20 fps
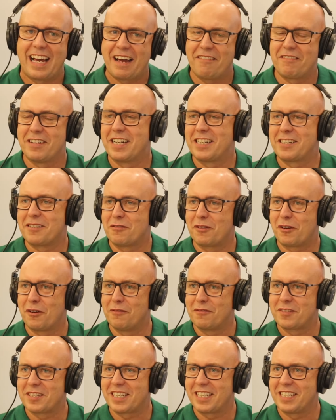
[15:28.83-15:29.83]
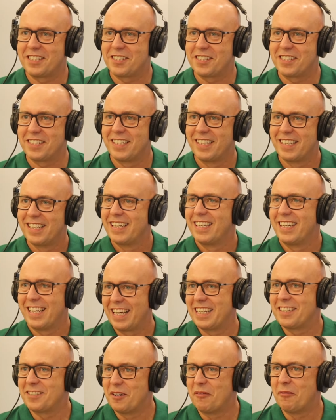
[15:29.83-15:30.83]
have an adult conversation.
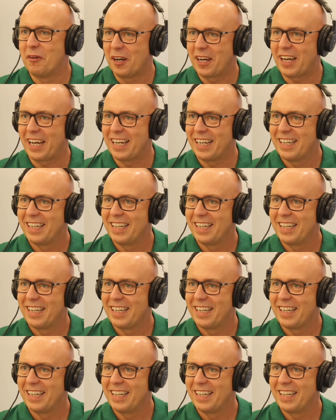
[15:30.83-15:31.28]
It's not working.